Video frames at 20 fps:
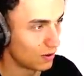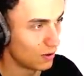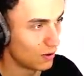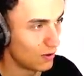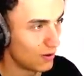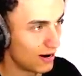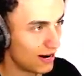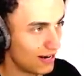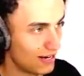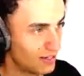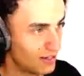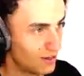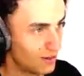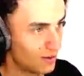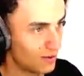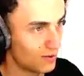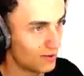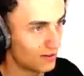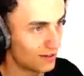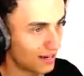Way
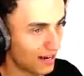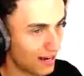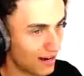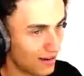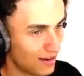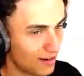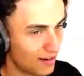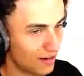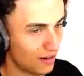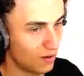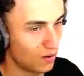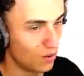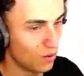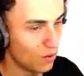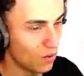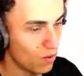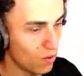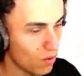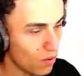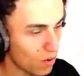too scary.
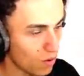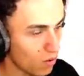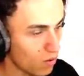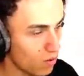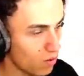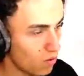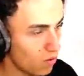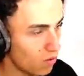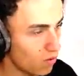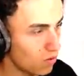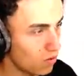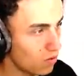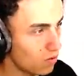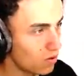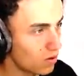Woo!